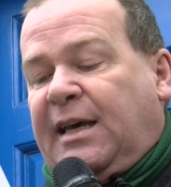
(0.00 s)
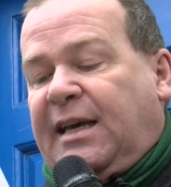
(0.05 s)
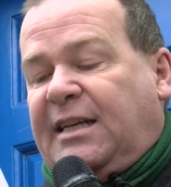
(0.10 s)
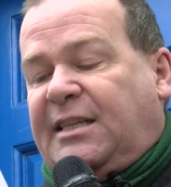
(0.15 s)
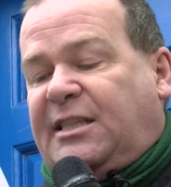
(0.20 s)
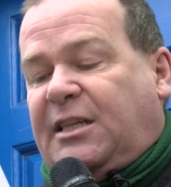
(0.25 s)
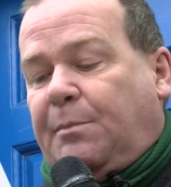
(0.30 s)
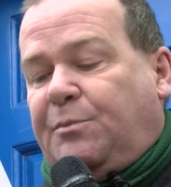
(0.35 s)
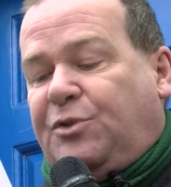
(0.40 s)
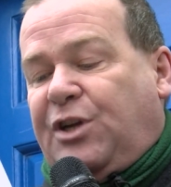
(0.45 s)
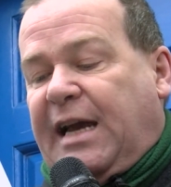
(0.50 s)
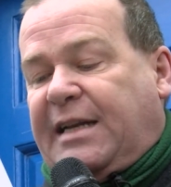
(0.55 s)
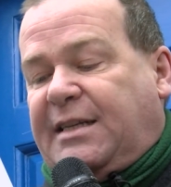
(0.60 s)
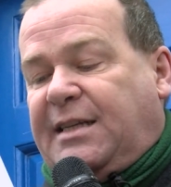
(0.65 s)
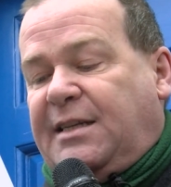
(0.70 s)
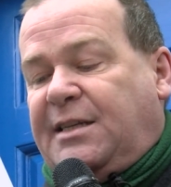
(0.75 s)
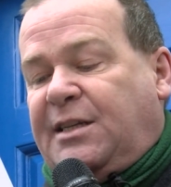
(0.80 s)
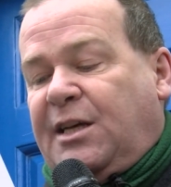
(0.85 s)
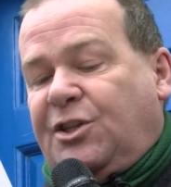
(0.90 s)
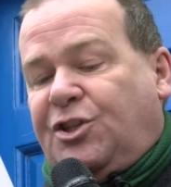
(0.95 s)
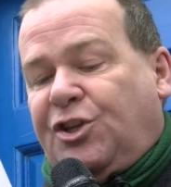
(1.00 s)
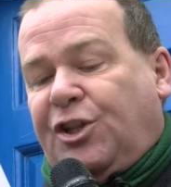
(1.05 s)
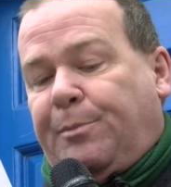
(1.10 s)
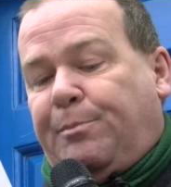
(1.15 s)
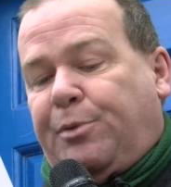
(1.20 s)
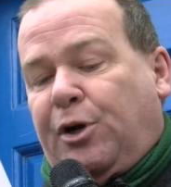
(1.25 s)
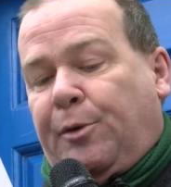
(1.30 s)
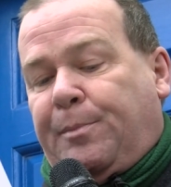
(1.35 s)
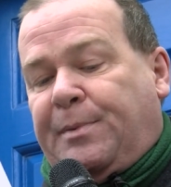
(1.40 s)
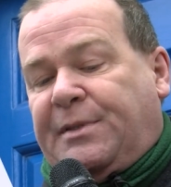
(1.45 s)
is subjected to the
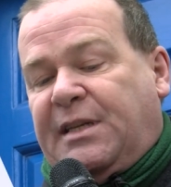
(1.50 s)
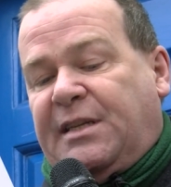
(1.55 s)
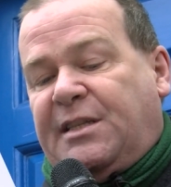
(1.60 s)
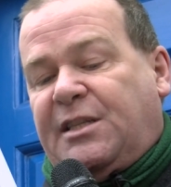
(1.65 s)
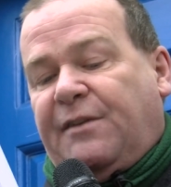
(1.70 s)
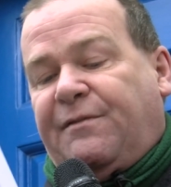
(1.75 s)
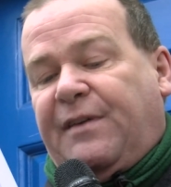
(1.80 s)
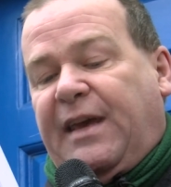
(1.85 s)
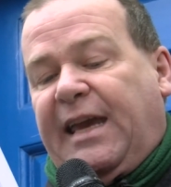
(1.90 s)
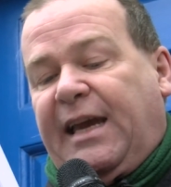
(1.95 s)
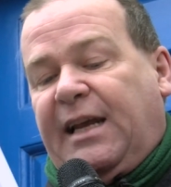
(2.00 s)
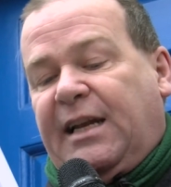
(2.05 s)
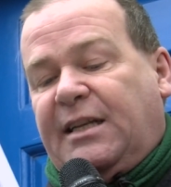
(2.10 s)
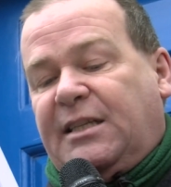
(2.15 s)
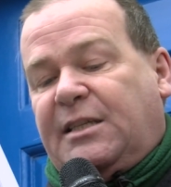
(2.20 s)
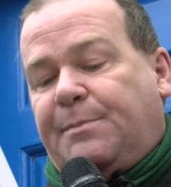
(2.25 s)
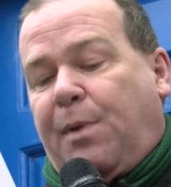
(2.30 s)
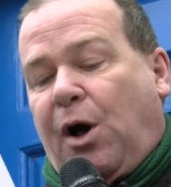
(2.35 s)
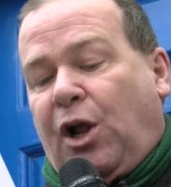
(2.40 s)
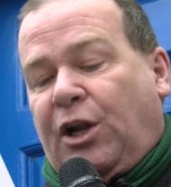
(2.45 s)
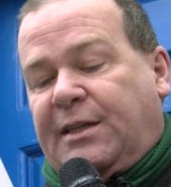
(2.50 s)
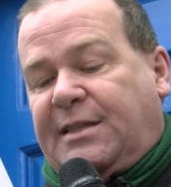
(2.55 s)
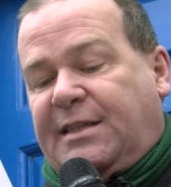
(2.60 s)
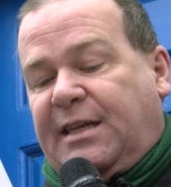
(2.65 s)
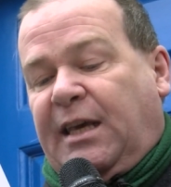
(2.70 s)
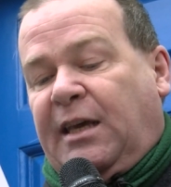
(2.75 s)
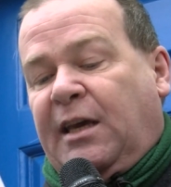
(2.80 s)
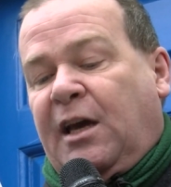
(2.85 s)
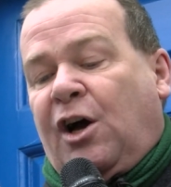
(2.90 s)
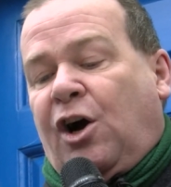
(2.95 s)
purposes of England's
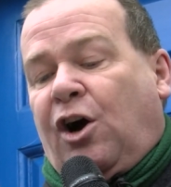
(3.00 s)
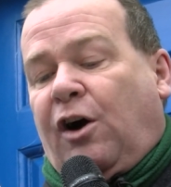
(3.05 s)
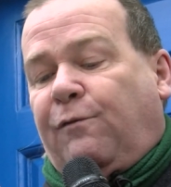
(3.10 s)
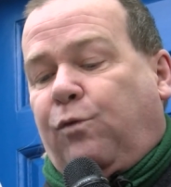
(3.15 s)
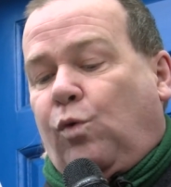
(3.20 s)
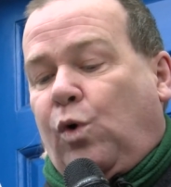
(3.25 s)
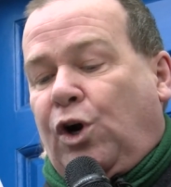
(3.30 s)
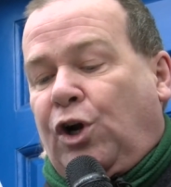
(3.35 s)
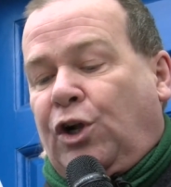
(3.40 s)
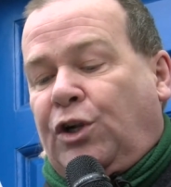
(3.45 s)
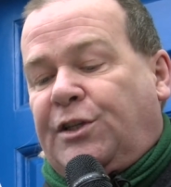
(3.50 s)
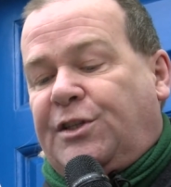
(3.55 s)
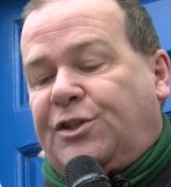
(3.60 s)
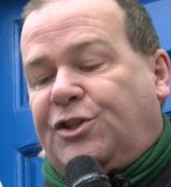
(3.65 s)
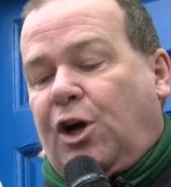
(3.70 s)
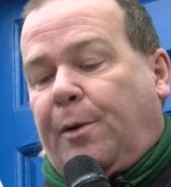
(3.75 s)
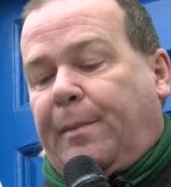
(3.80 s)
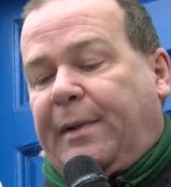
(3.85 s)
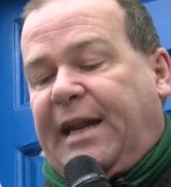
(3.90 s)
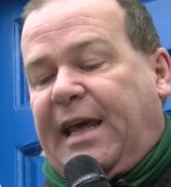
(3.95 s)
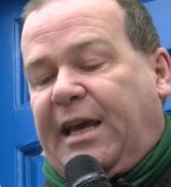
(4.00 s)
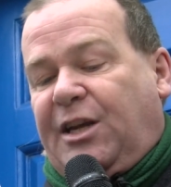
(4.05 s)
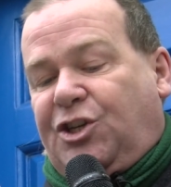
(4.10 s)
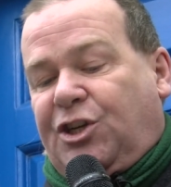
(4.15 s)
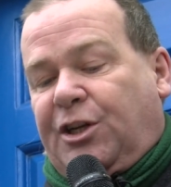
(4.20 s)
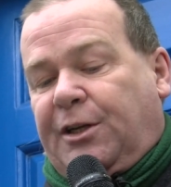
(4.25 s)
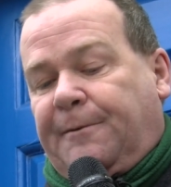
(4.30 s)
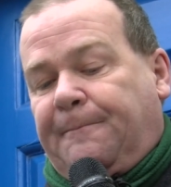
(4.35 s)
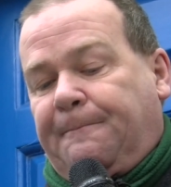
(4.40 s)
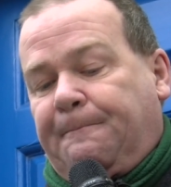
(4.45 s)
policy of world
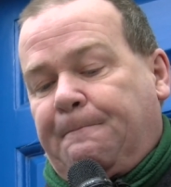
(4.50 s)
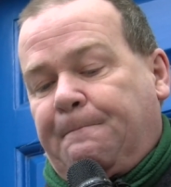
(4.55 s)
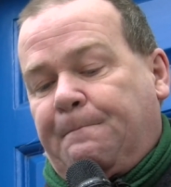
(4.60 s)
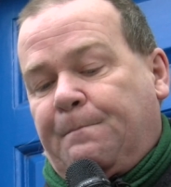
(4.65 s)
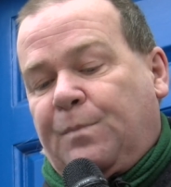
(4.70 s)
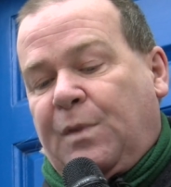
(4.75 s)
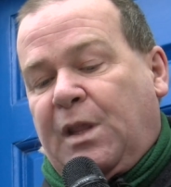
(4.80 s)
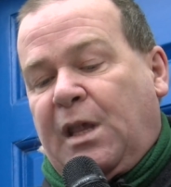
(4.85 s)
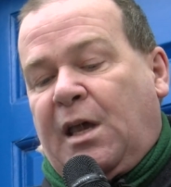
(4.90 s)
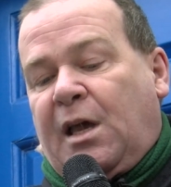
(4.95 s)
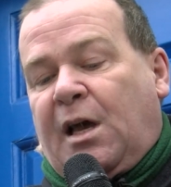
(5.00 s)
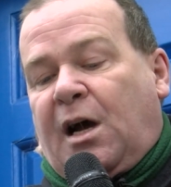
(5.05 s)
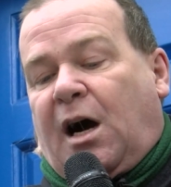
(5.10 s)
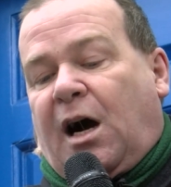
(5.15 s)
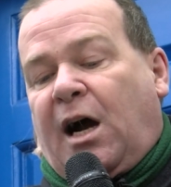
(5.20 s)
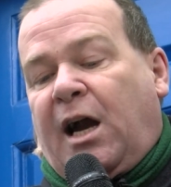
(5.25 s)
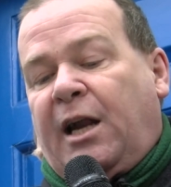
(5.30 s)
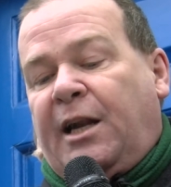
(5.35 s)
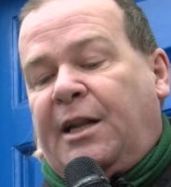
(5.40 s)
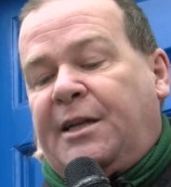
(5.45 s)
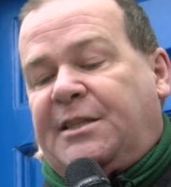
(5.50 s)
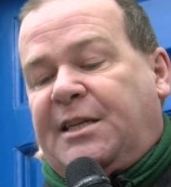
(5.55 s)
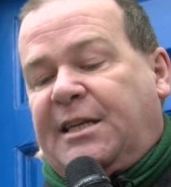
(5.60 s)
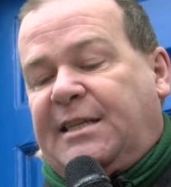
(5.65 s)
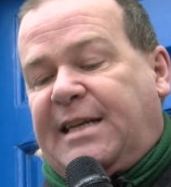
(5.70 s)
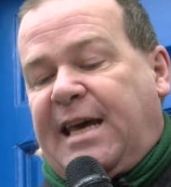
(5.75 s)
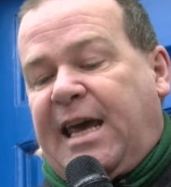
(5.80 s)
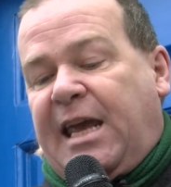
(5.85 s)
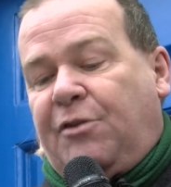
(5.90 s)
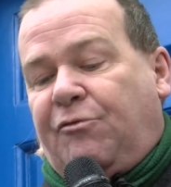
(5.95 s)
domination. Ireland
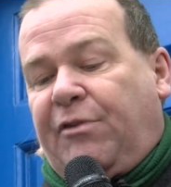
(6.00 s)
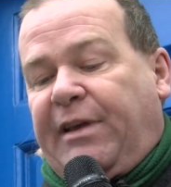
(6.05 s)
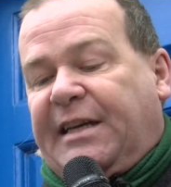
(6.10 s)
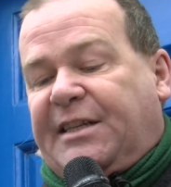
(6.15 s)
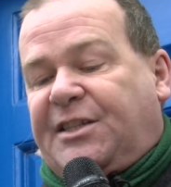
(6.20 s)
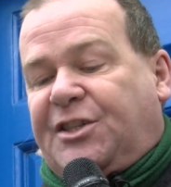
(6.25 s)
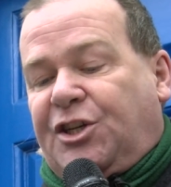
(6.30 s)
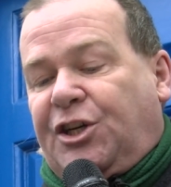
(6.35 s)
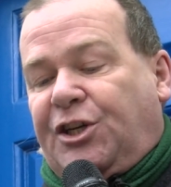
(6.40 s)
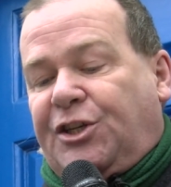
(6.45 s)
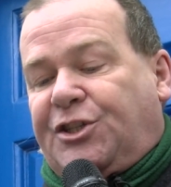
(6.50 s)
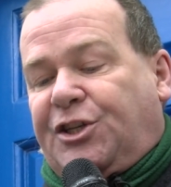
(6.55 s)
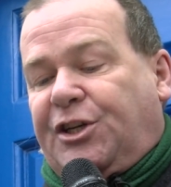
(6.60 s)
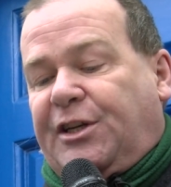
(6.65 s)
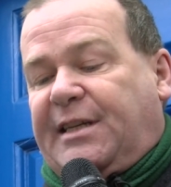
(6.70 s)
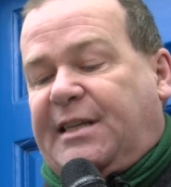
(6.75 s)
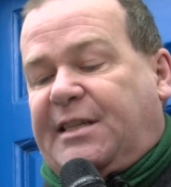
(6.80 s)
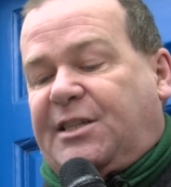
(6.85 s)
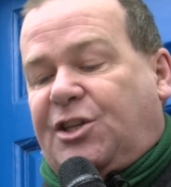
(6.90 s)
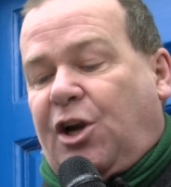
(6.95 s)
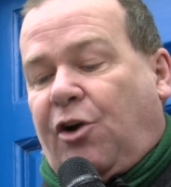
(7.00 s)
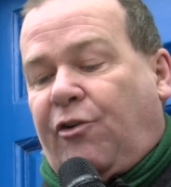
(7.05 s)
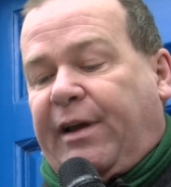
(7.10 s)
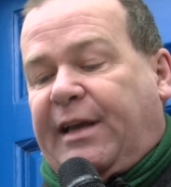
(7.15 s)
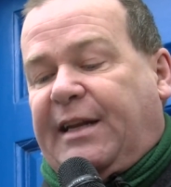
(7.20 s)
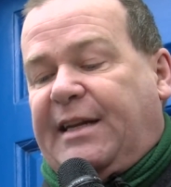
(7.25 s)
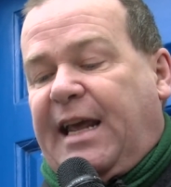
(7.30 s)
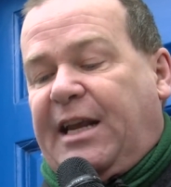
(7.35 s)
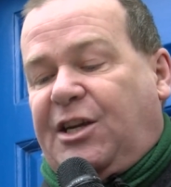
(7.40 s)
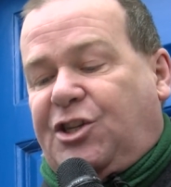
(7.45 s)
today reasserts her
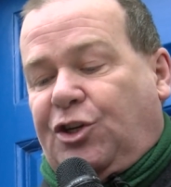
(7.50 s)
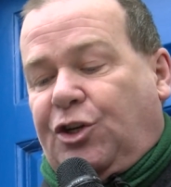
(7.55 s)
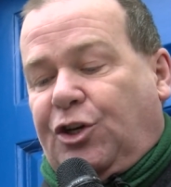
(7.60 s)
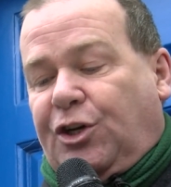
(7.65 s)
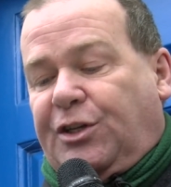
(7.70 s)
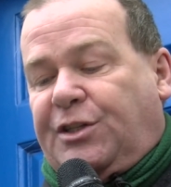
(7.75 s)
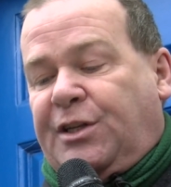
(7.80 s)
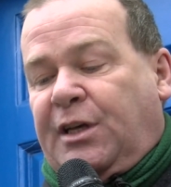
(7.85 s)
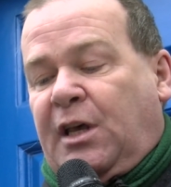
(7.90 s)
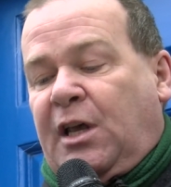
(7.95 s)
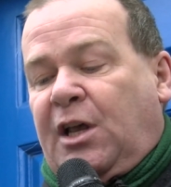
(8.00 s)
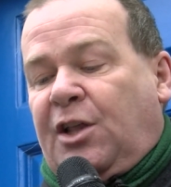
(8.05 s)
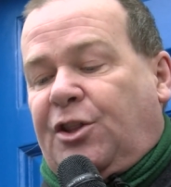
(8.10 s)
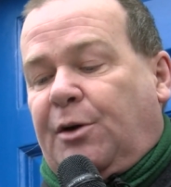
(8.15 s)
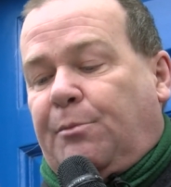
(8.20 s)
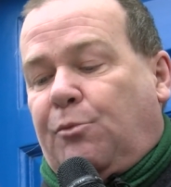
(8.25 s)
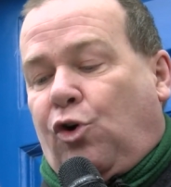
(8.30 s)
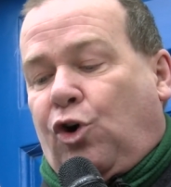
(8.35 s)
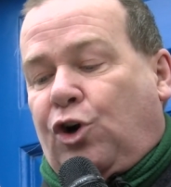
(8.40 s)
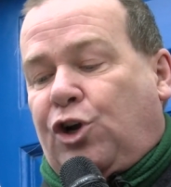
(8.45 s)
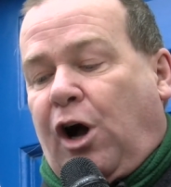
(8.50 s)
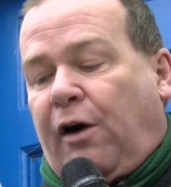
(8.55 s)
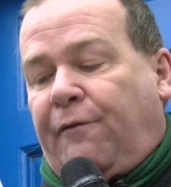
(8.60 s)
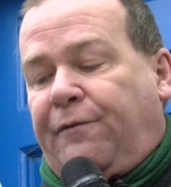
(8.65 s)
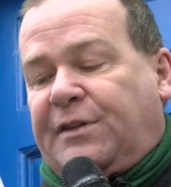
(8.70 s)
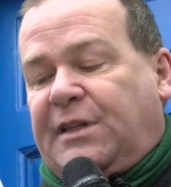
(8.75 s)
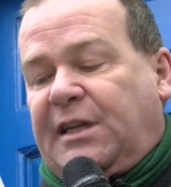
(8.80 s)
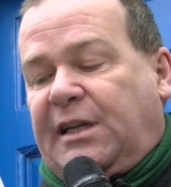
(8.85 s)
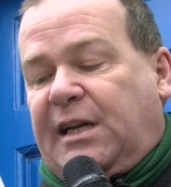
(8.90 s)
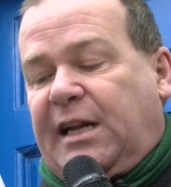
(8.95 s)
historic nationhood the more
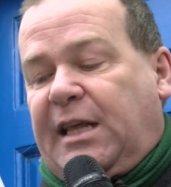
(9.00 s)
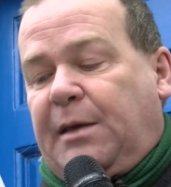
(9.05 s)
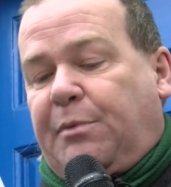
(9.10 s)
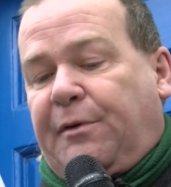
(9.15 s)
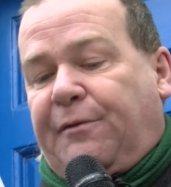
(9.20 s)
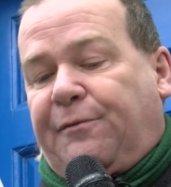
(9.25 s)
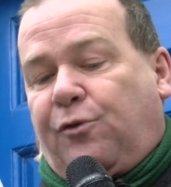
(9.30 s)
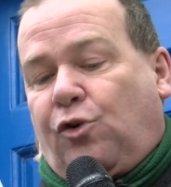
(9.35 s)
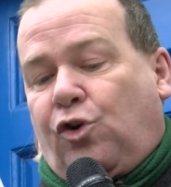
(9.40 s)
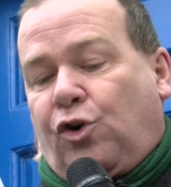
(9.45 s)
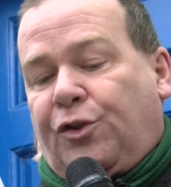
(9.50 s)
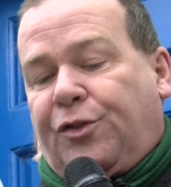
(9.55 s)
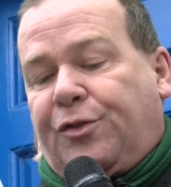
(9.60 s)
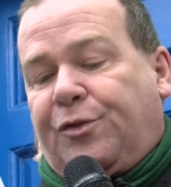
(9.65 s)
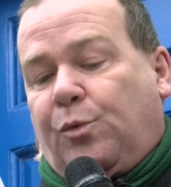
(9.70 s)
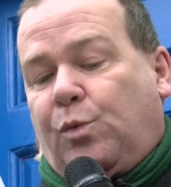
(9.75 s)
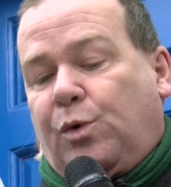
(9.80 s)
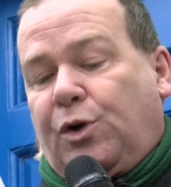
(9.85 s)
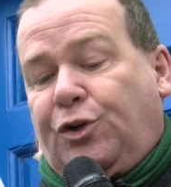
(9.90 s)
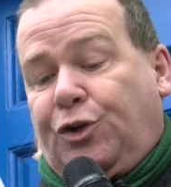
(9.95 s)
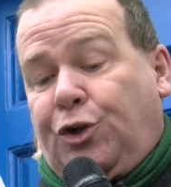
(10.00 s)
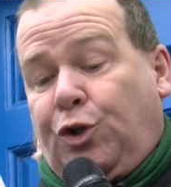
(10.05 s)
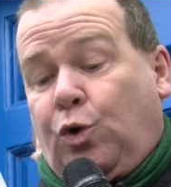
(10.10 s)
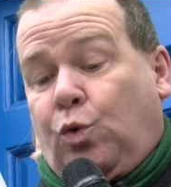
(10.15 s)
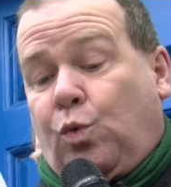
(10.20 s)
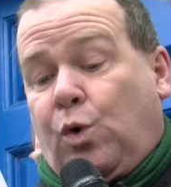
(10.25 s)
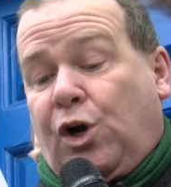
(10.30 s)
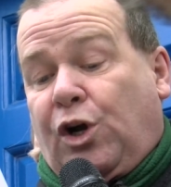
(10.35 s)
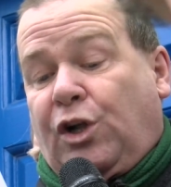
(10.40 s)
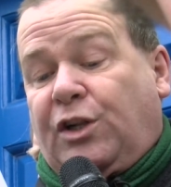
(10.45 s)
confidently before the new
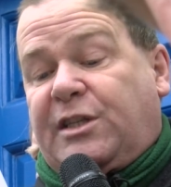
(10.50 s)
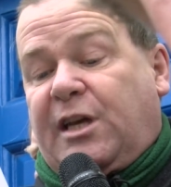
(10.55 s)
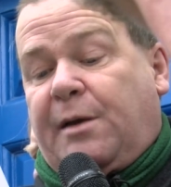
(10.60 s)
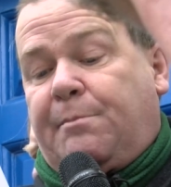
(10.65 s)
world